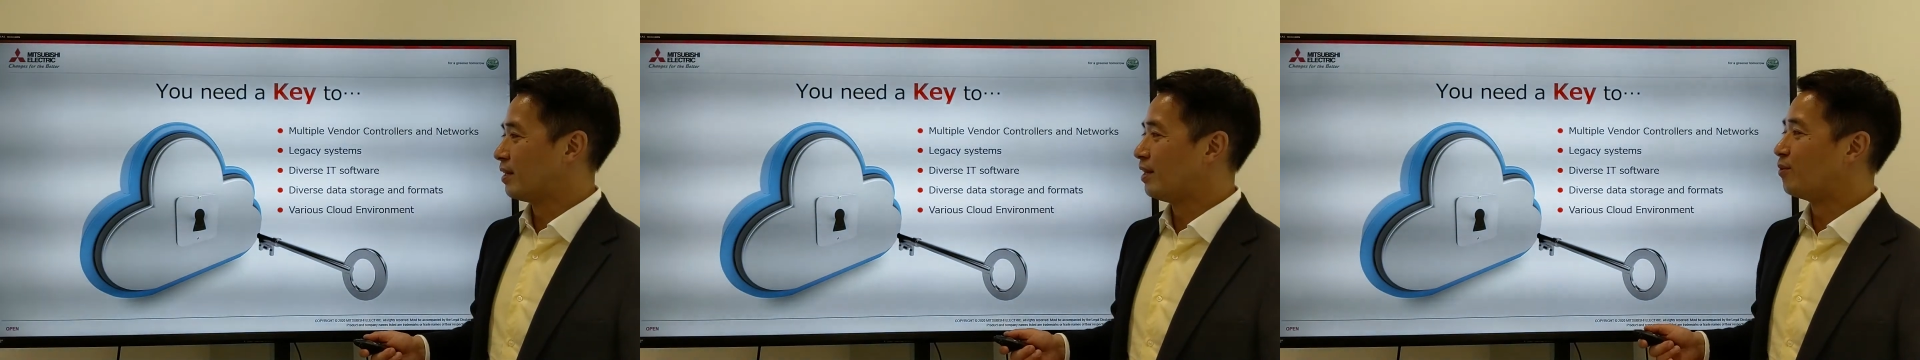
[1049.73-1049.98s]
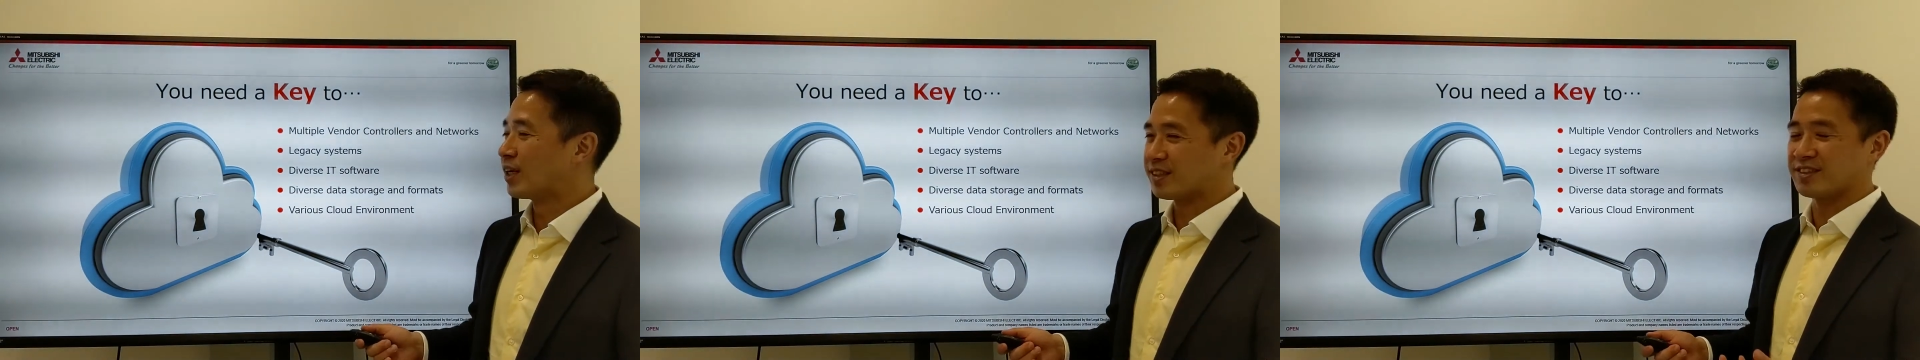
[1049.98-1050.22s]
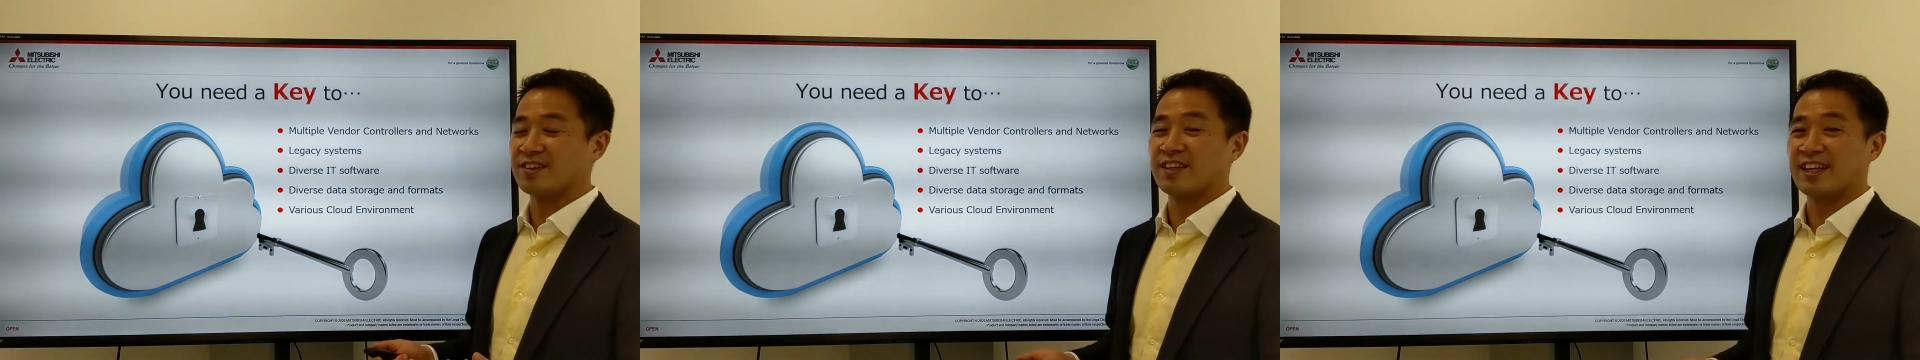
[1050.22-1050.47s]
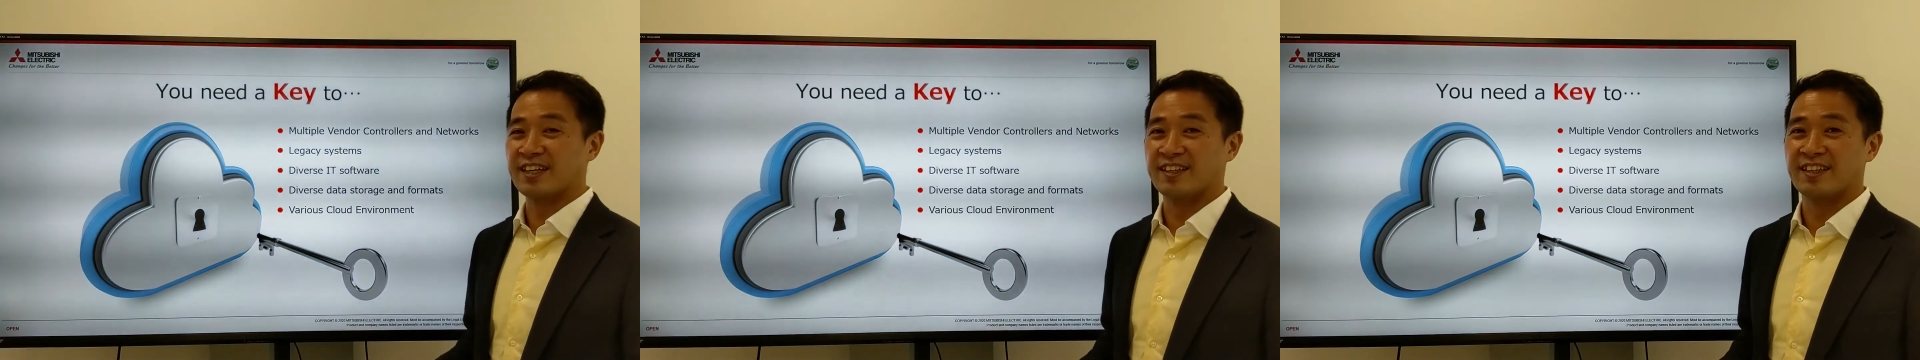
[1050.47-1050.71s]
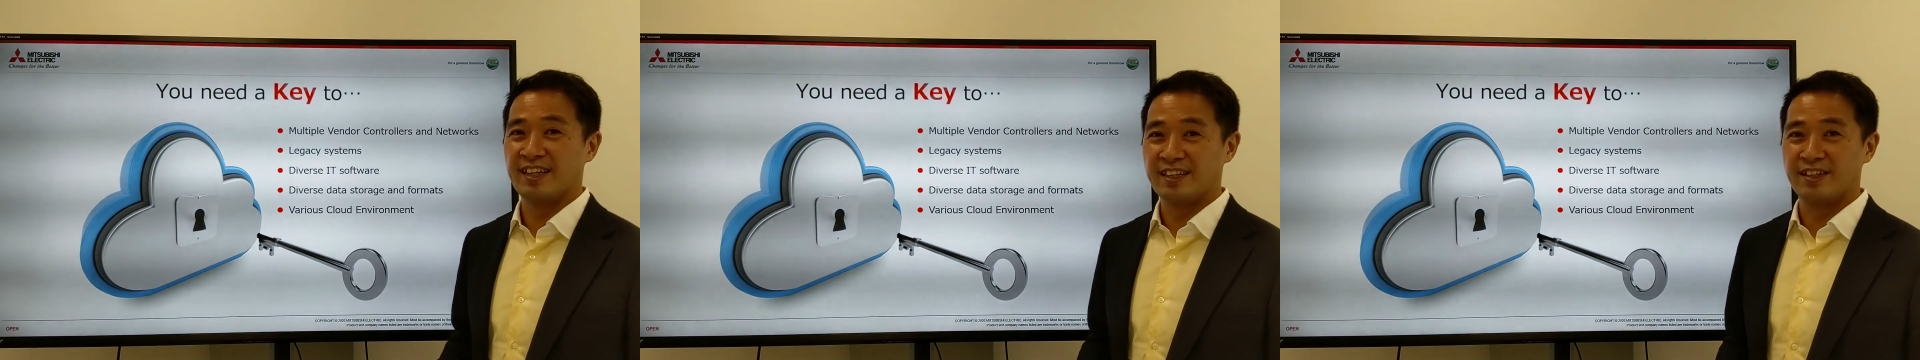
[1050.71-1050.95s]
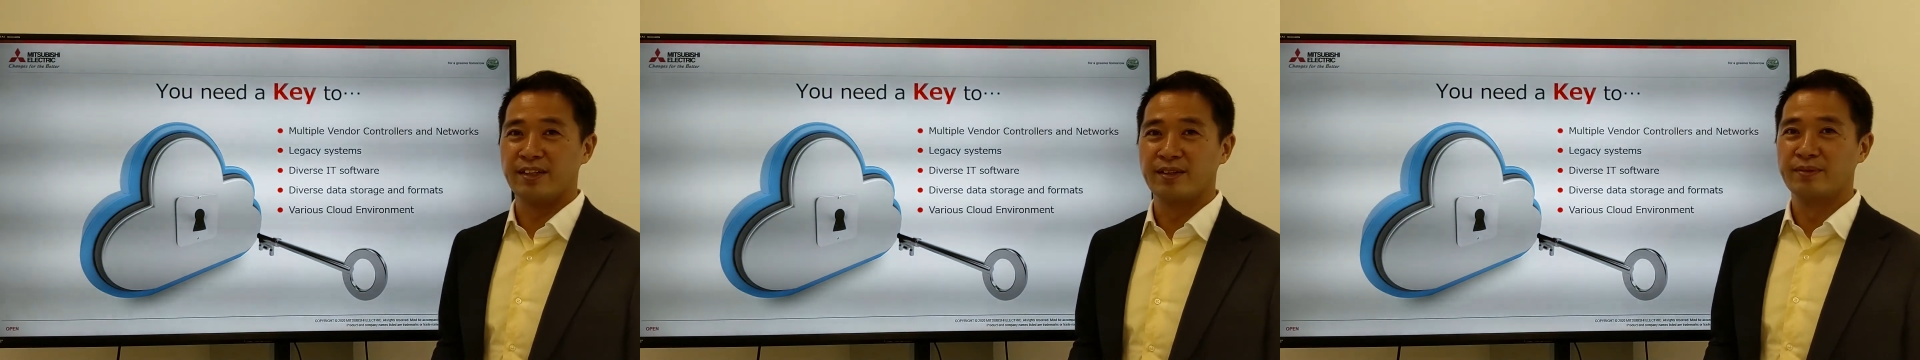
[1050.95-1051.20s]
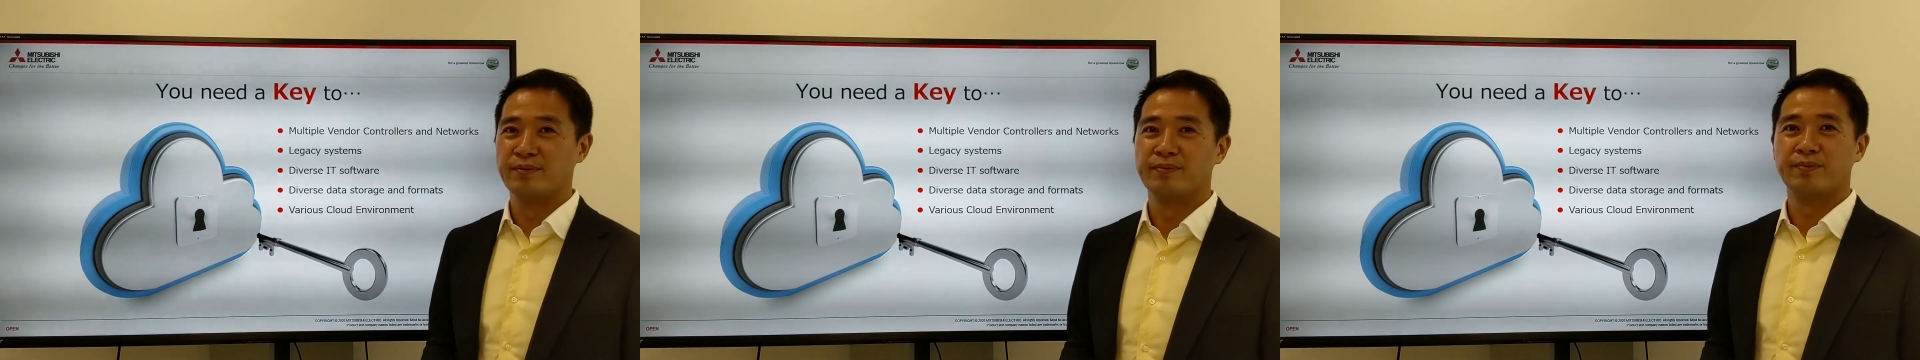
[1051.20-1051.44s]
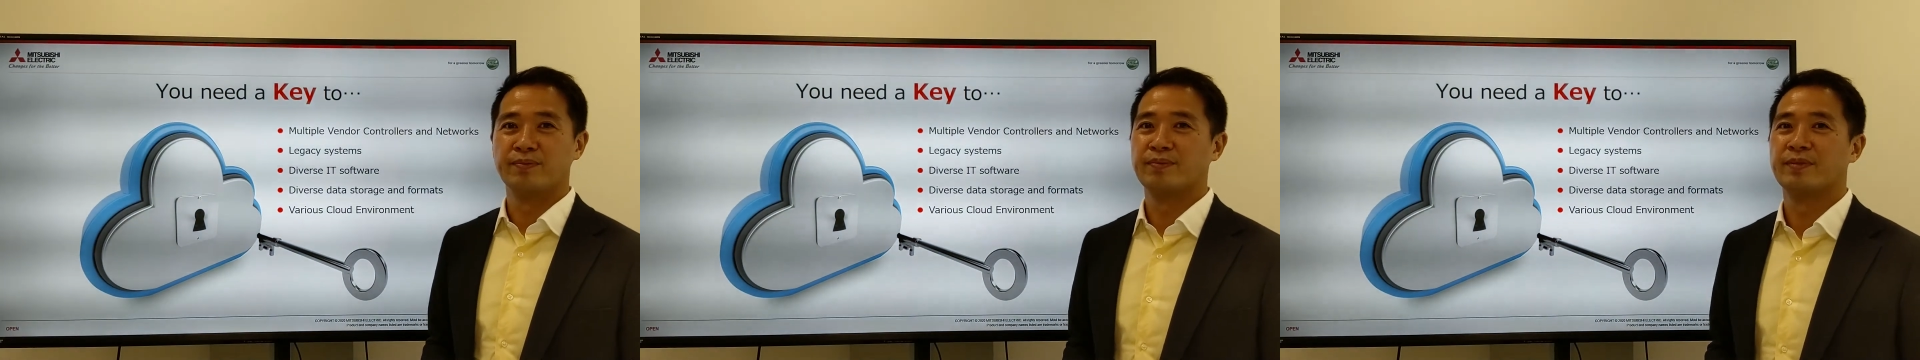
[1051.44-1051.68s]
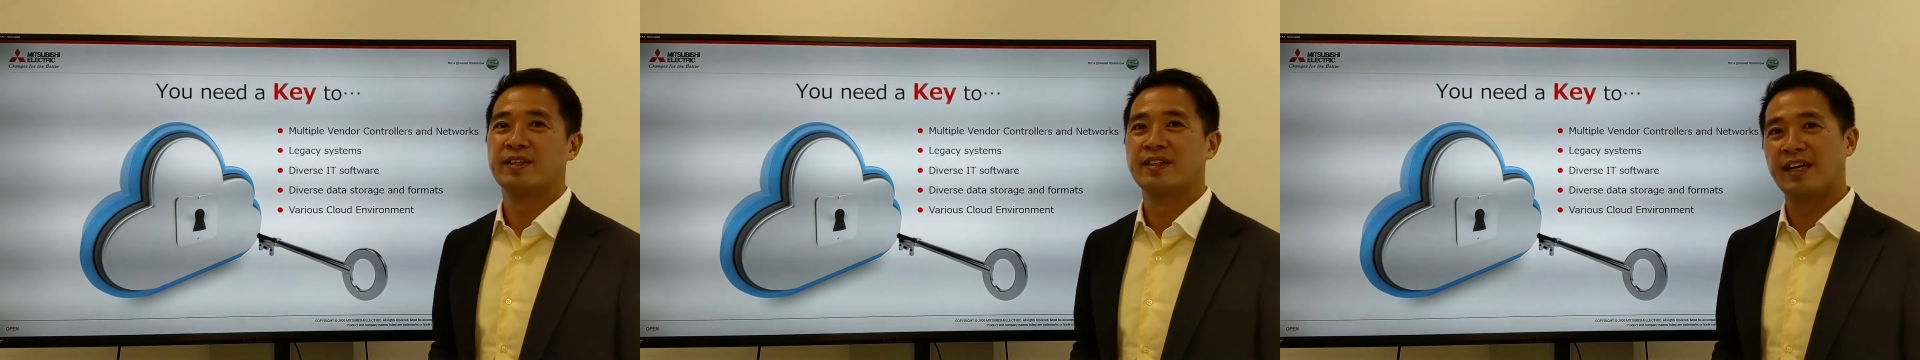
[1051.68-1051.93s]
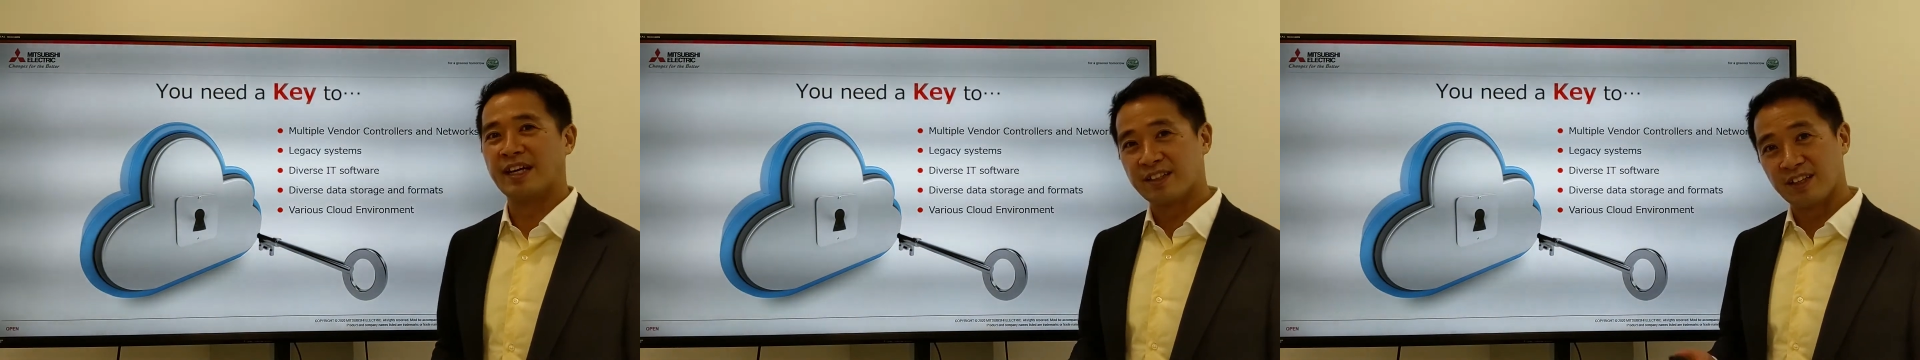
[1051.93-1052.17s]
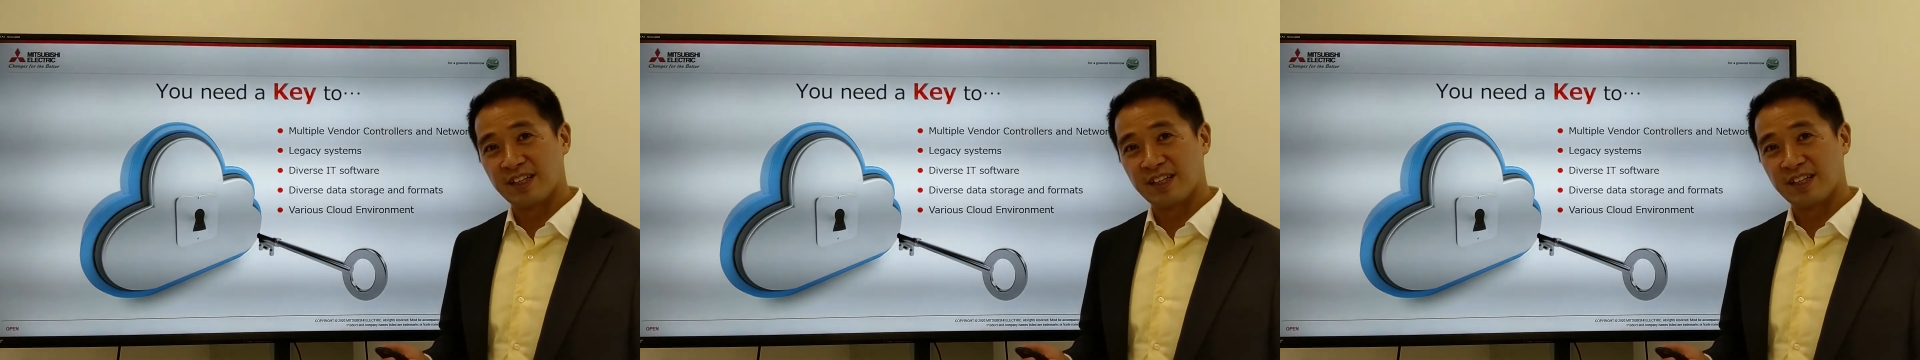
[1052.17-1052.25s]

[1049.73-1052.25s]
he wants to connect the data and